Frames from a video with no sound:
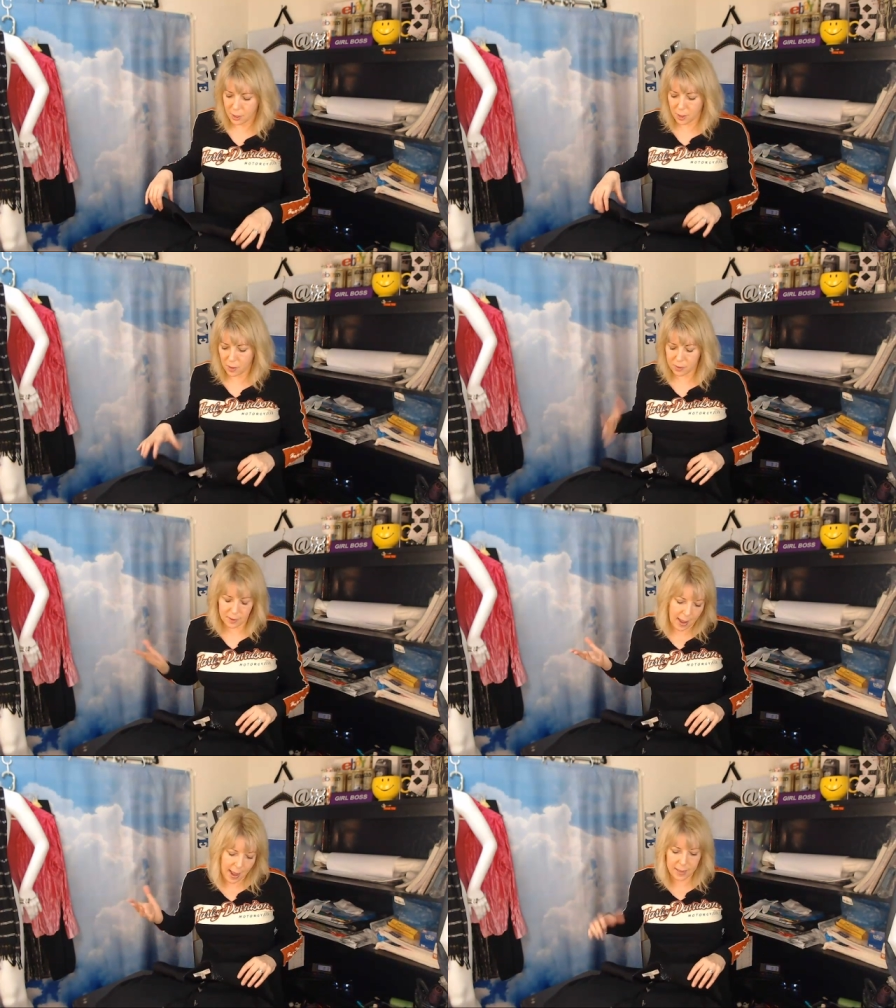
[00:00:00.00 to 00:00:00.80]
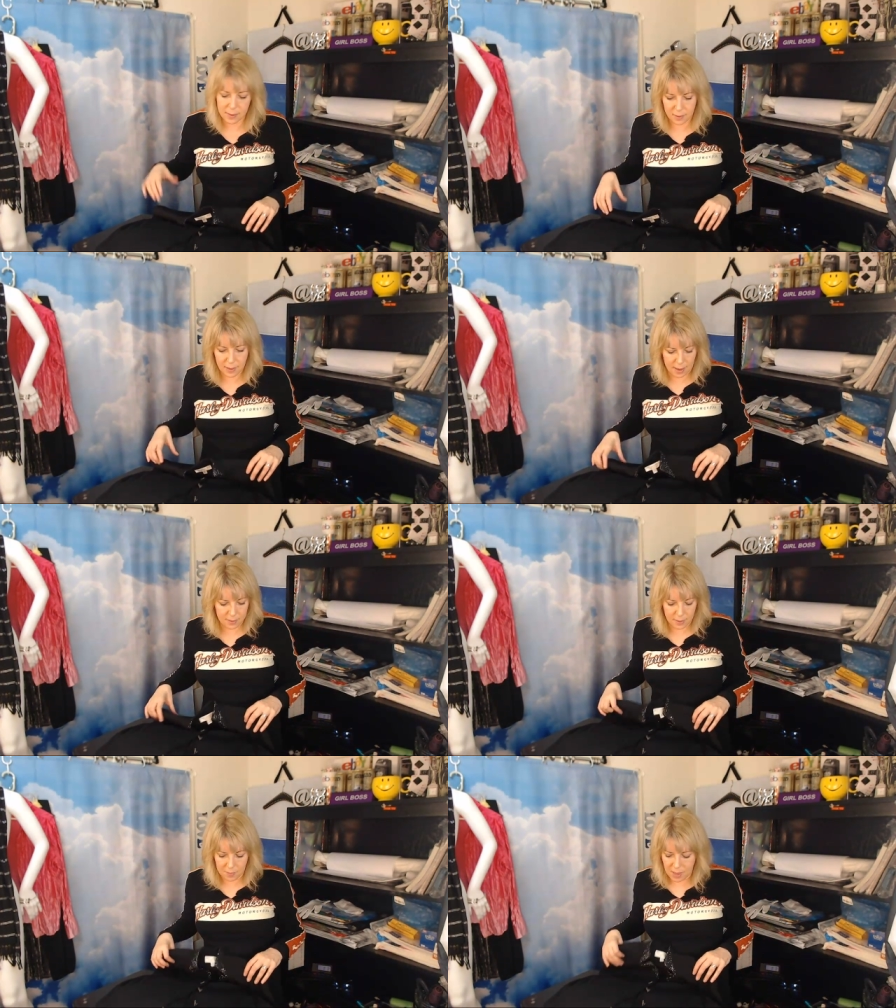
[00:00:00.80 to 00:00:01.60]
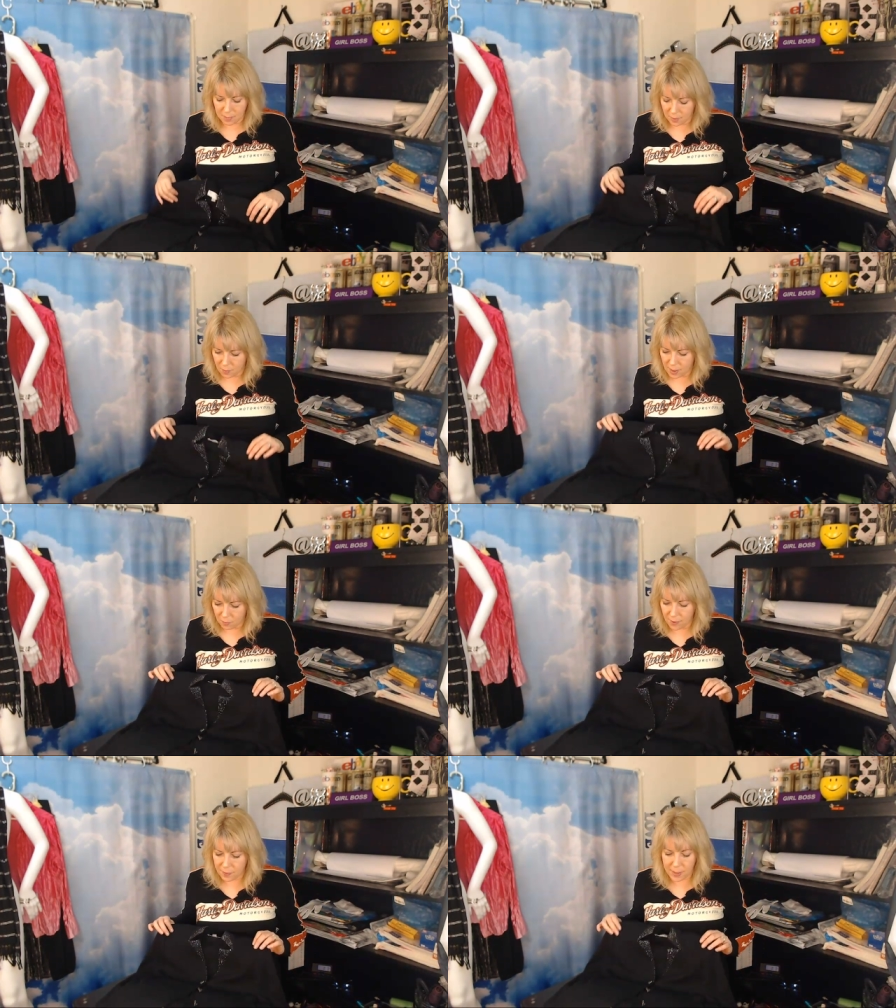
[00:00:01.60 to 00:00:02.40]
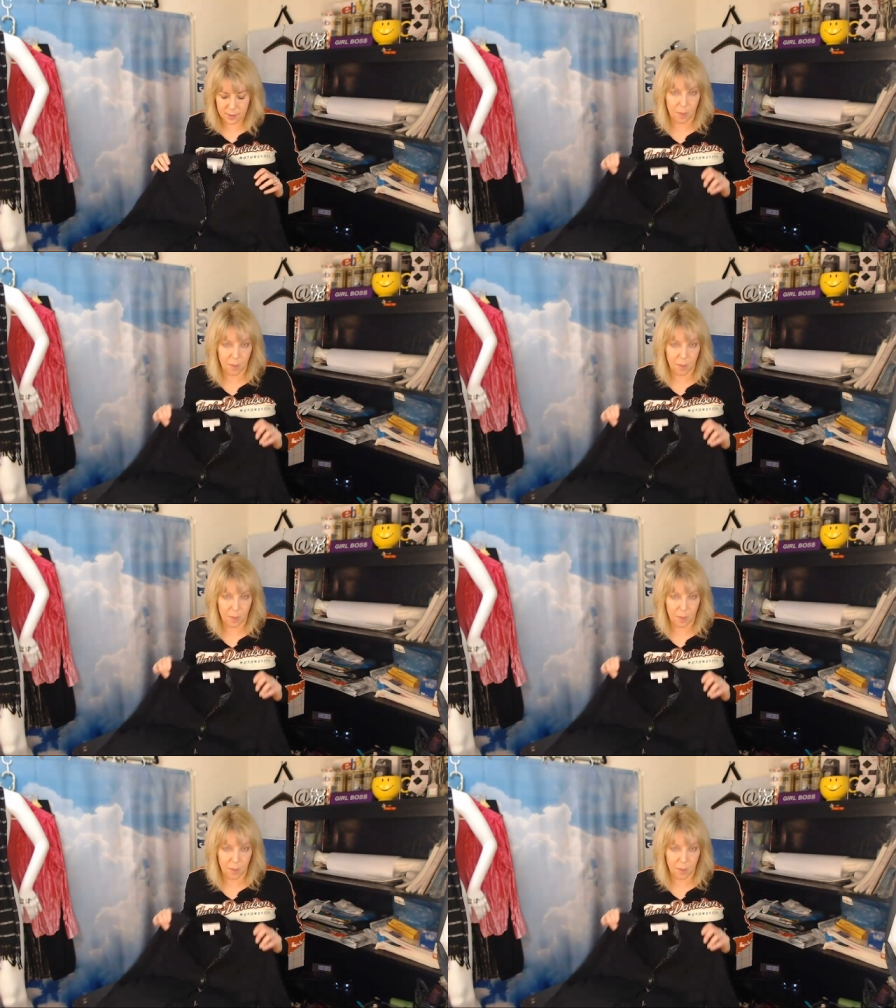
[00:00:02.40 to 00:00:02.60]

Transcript: you know, slacks that maybe went with it.